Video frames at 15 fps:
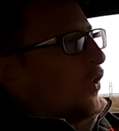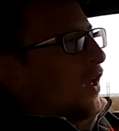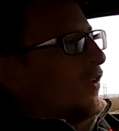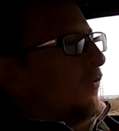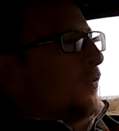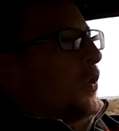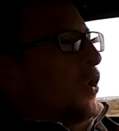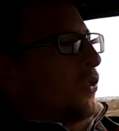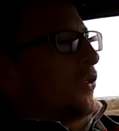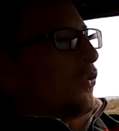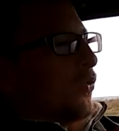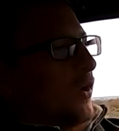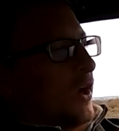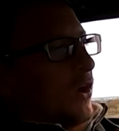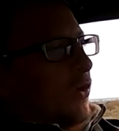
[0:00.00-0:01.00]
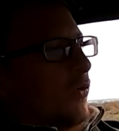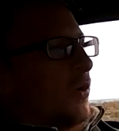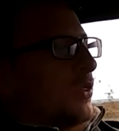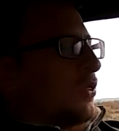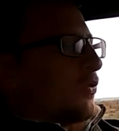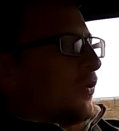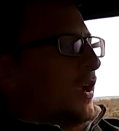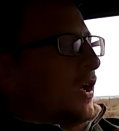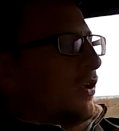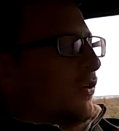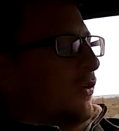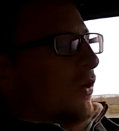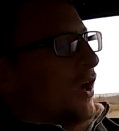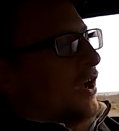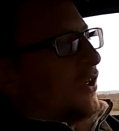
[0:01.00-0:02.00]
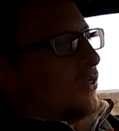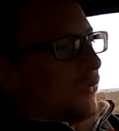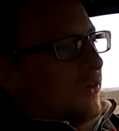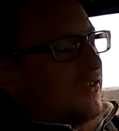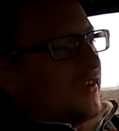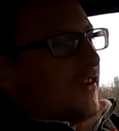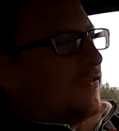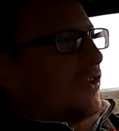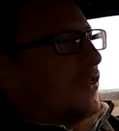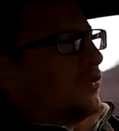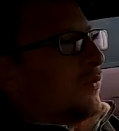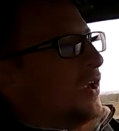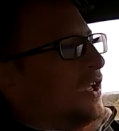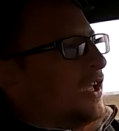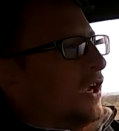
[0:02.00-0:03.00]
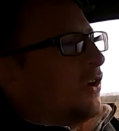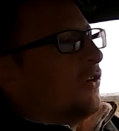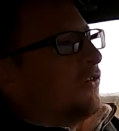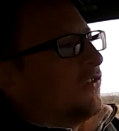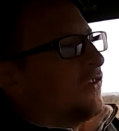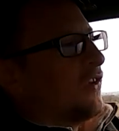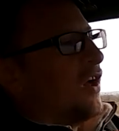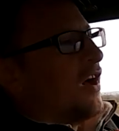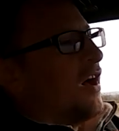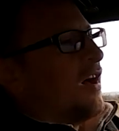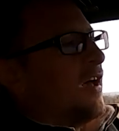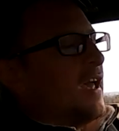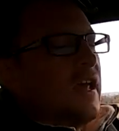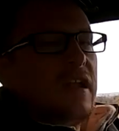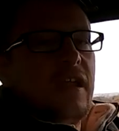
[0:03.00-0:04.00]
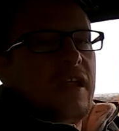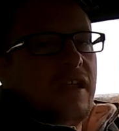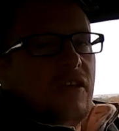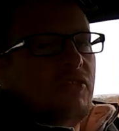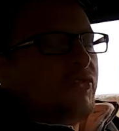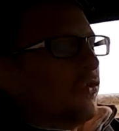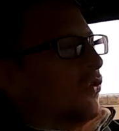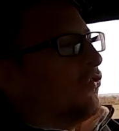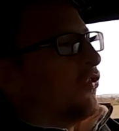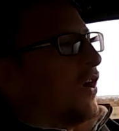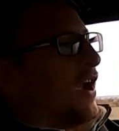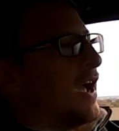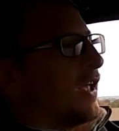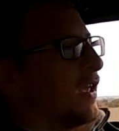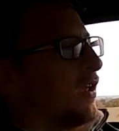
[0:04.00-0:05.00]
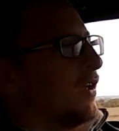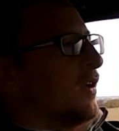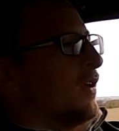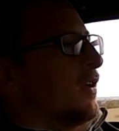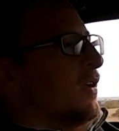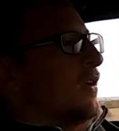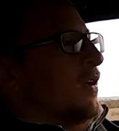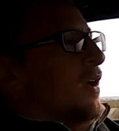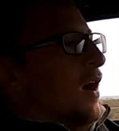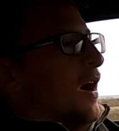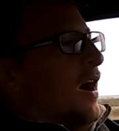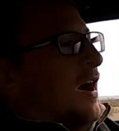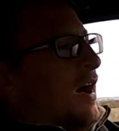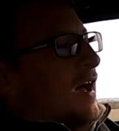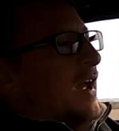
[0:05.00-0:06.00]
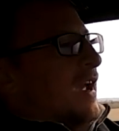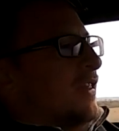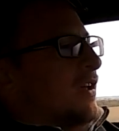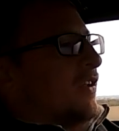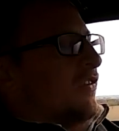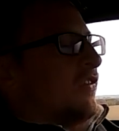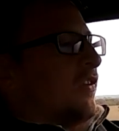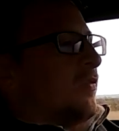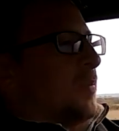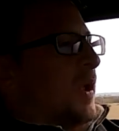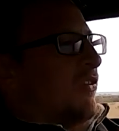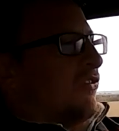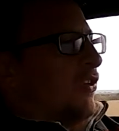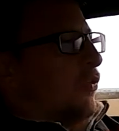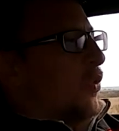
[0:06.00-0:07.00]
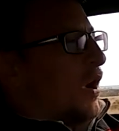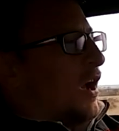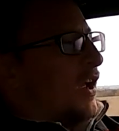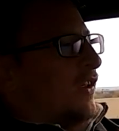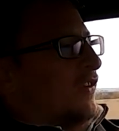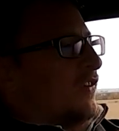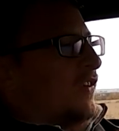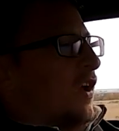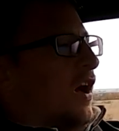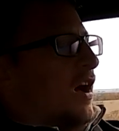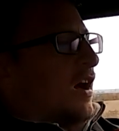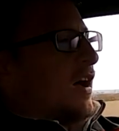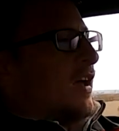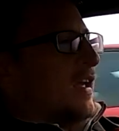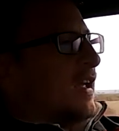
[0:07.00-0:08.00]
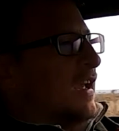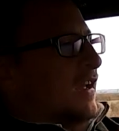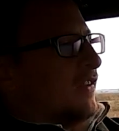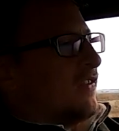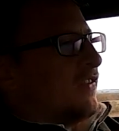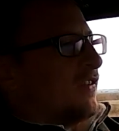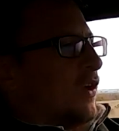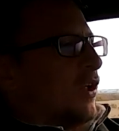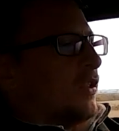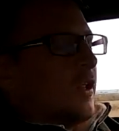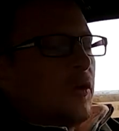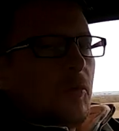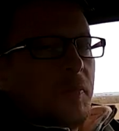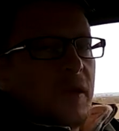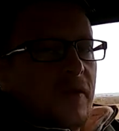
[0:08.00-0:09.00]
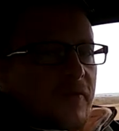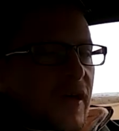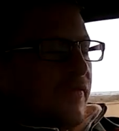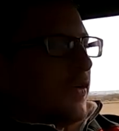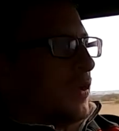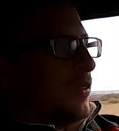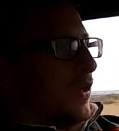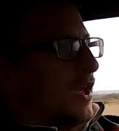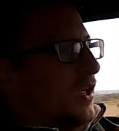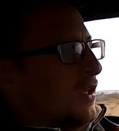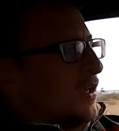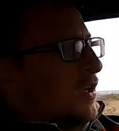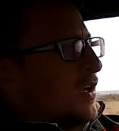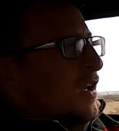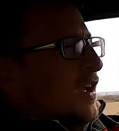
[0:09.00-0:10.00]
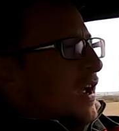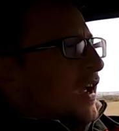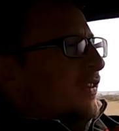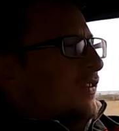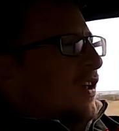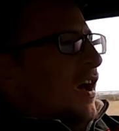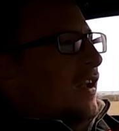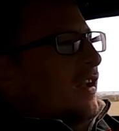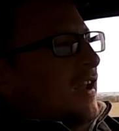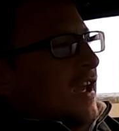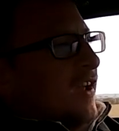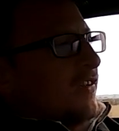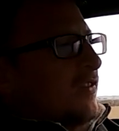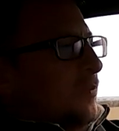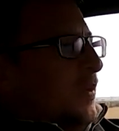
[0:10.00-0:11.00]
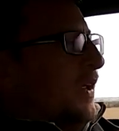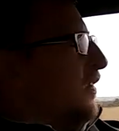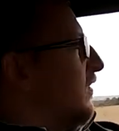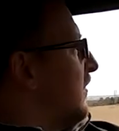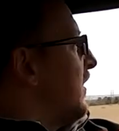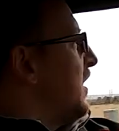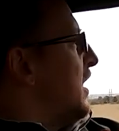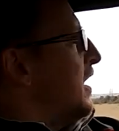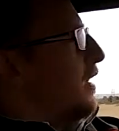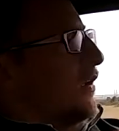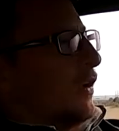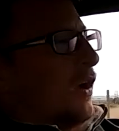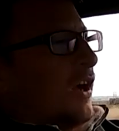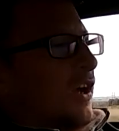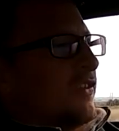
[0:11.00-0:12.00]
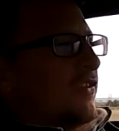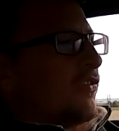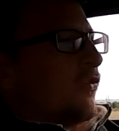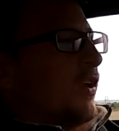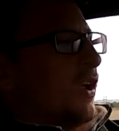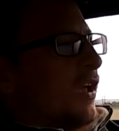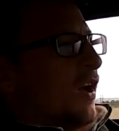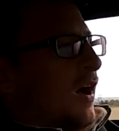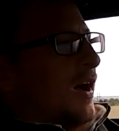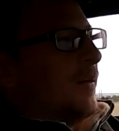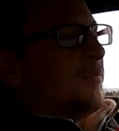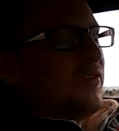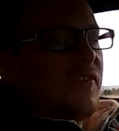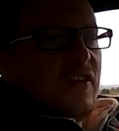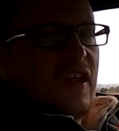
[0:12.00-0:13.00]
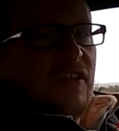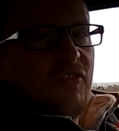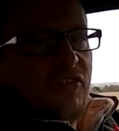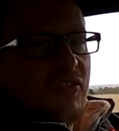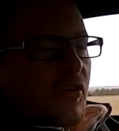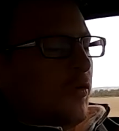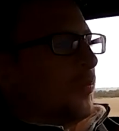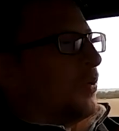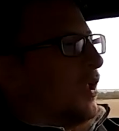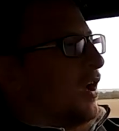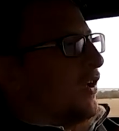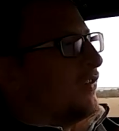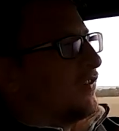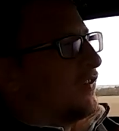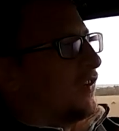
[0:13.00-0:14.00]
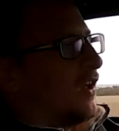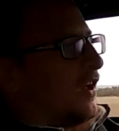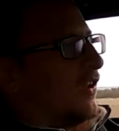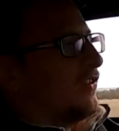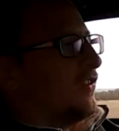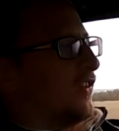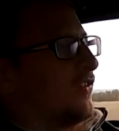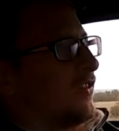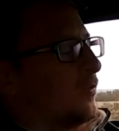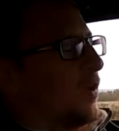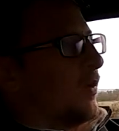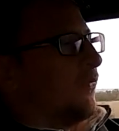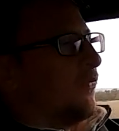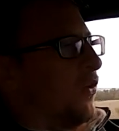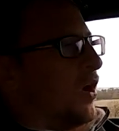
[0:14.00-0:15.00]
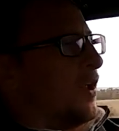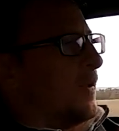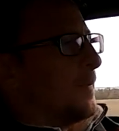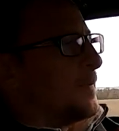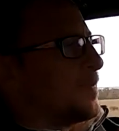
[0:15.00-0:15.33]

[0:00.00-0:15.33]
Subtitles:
12-volt in the rear with 373 gears and an true track. And then suspension-wise, it's a little bit of everything. It's got an SPC Street Comp Stage 2 Plus system up front.